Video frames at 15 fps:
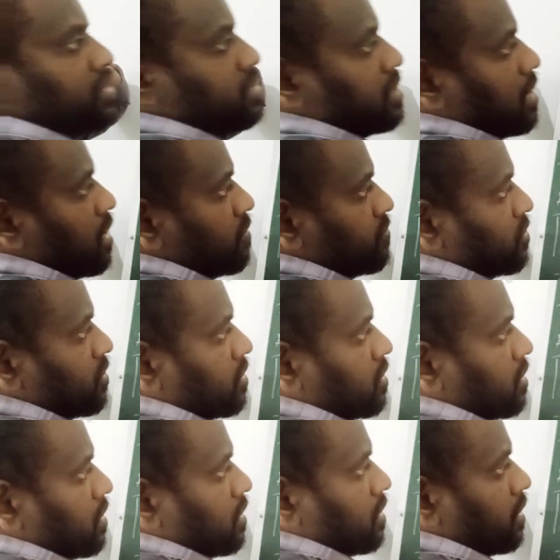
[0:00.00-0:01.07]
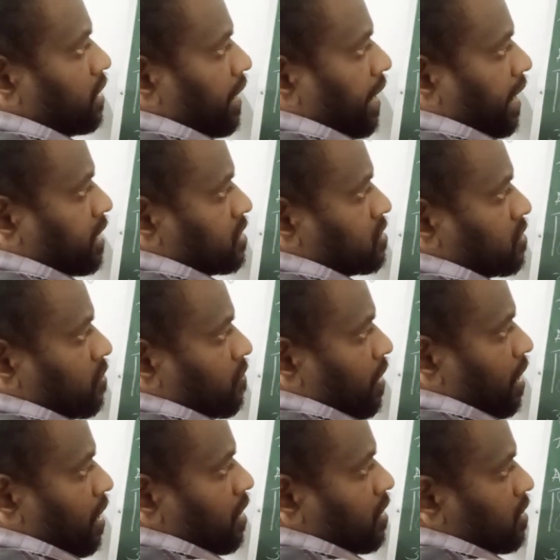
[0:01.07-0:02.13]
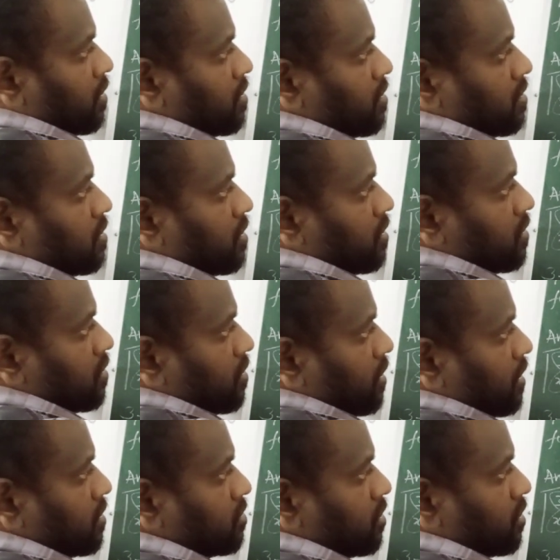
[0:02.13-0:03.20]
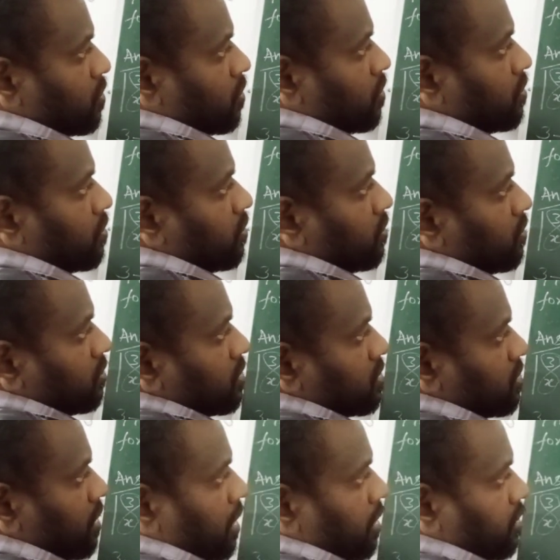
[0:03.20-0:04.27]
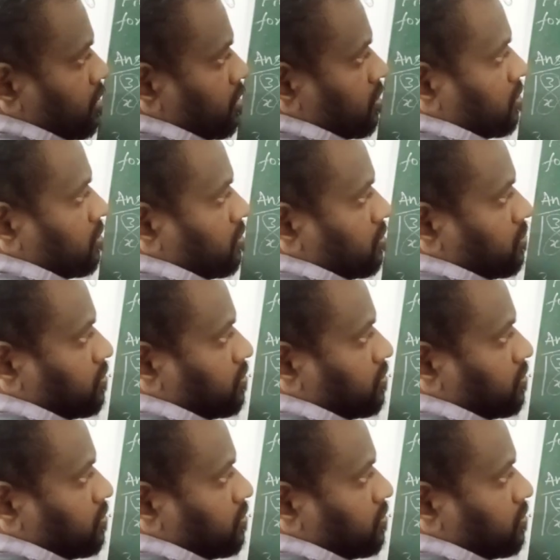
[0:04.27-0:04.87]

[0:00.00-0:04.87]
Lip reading: what is left? X square is equal to this 8.